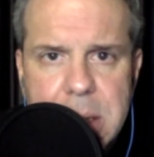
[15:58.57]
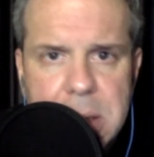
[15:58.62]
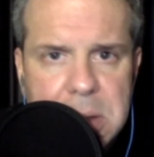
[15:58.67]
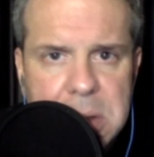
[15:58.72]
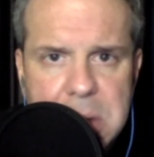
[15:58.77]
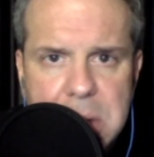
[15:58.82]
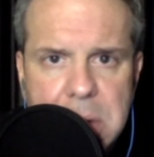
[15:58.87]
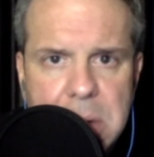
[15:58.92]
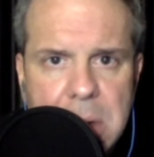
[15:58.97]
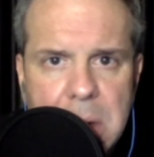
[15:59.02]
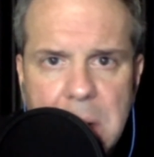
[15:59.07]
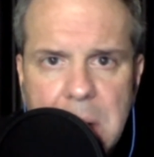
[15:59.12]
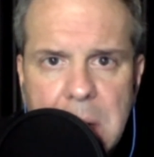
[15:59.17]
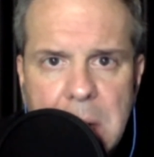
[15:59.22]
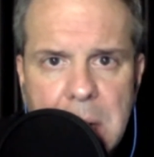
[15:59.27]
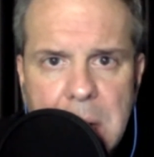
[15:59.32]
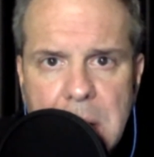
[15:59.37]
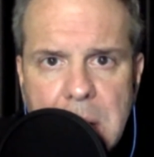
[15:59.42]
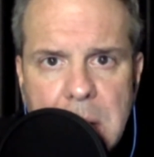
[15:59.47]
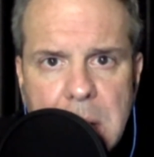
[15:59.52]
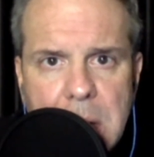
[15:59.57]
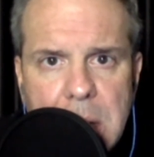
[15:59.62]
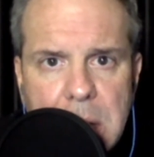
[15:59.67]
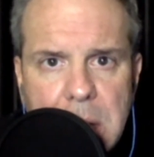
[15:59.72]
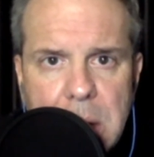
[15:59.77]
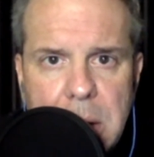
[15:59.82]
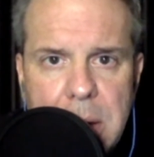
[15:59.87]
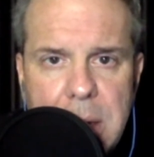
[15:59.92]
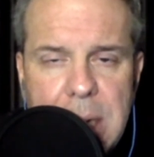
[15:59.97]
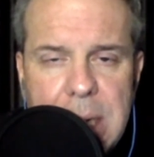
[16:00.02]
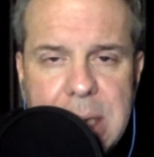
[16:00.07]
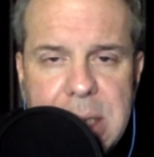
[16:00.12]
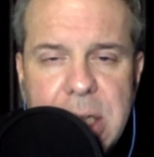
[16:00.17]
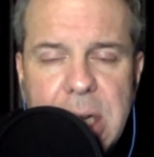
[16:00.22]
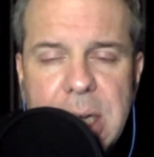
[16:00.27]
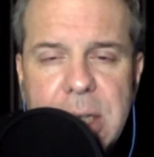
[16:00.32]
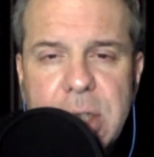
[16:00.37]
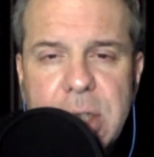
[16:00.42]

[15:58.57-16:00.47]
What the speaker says: there's, it